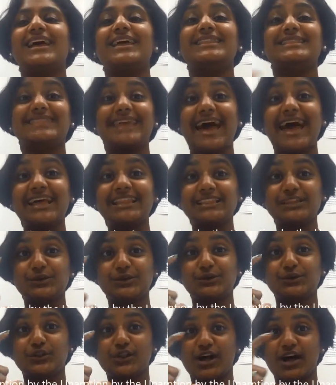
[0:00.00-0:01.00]
That
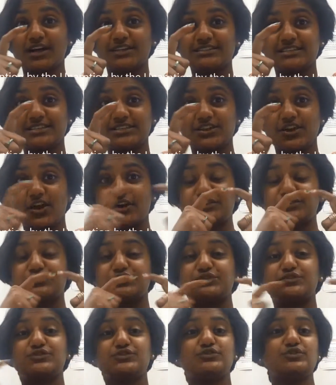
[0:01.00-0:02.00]
little clause has
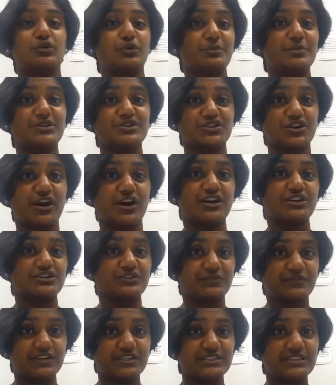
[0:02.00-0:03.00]
caused so much
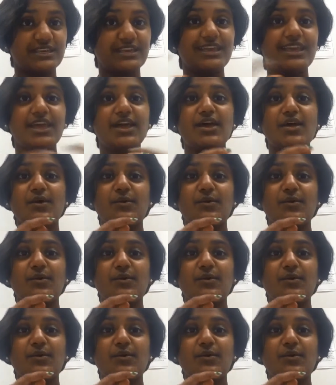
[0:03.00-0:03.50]
controversy